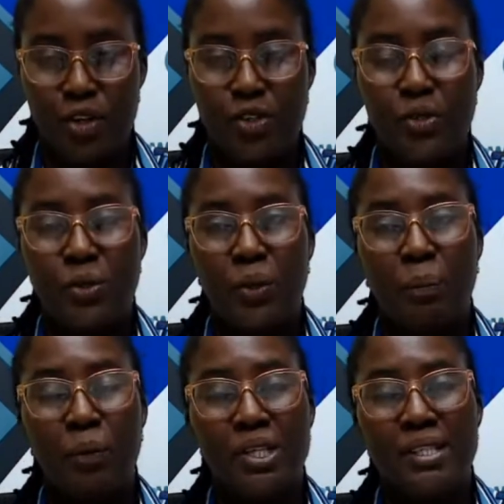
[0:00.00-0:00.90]

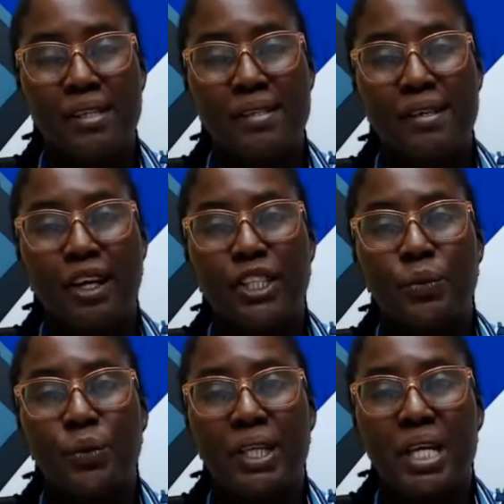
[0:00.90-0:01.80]
So a process
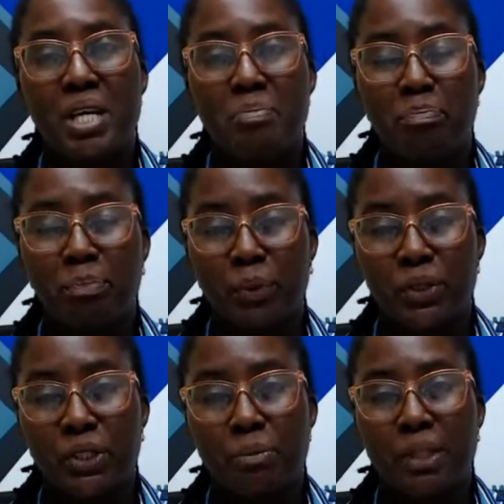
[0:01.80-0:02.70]
starts with
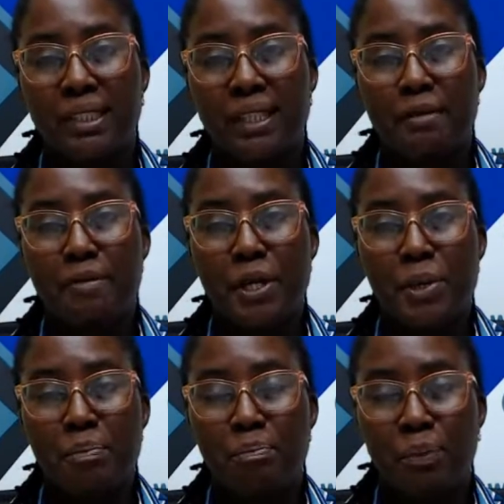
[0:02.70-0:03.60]
inputs. You must have
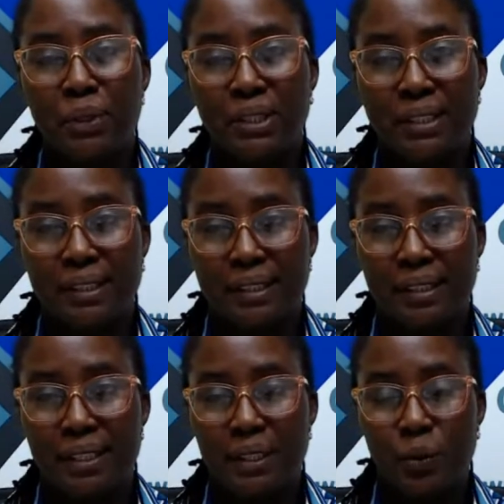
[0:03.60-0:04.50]
inputs
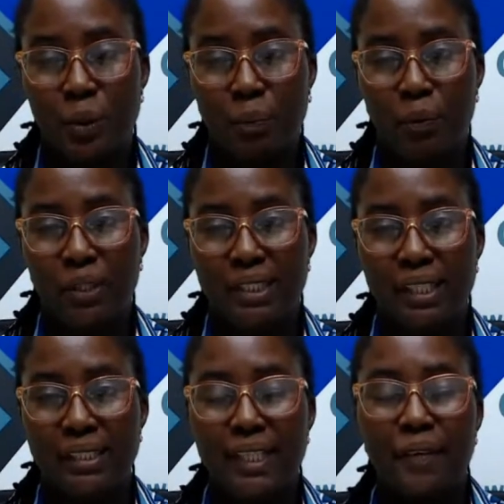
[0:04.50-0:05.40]
to a
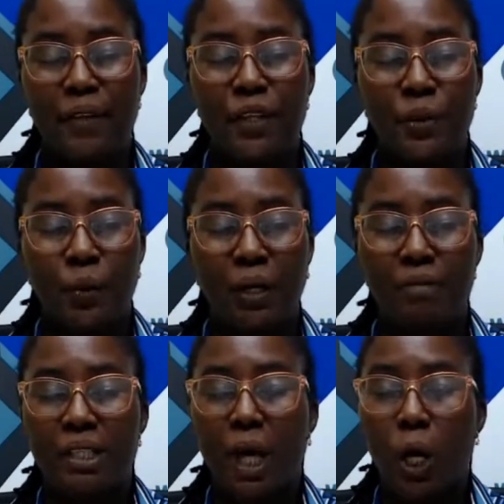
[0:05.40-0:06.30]
process and then you
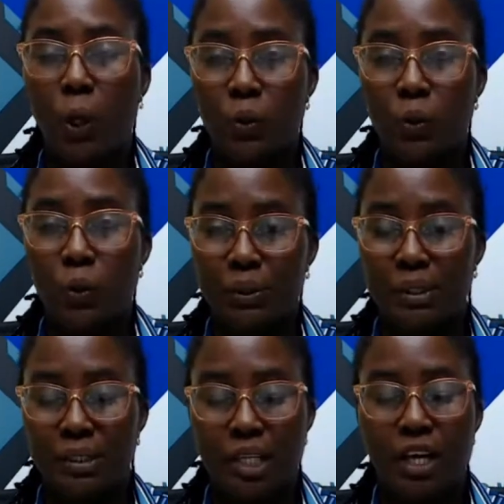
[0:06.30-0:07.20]
have an
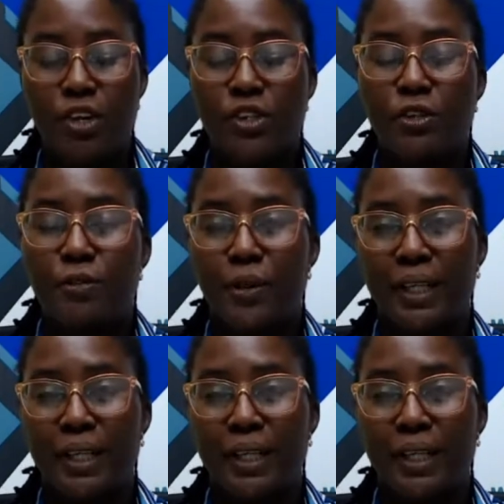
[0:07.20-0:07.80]
output. So for